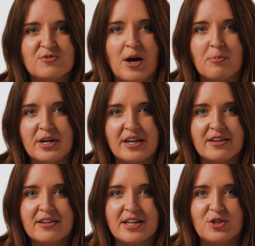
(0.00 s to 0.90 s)

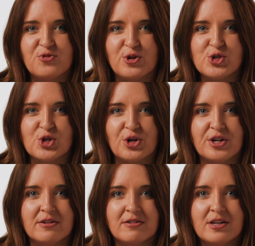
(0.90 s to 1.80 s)
family in the future
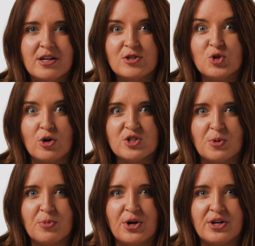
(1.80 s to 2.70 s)
and talk to them
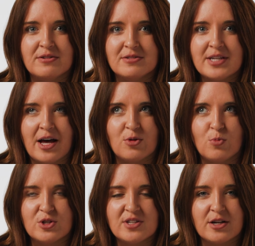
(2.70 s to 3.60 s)
about and tell them
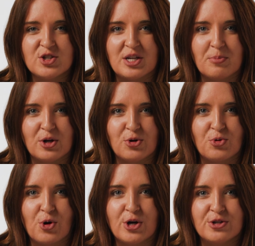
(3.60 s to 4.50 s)
what's actually below
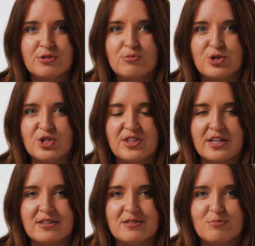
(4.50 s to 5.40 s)
ground, which I
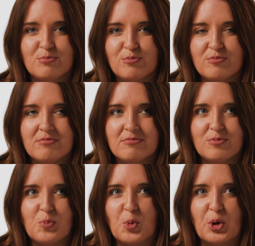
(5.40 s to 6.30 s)
think is
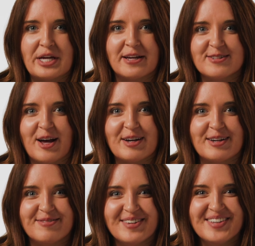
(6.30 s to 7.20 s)
pretty exciting.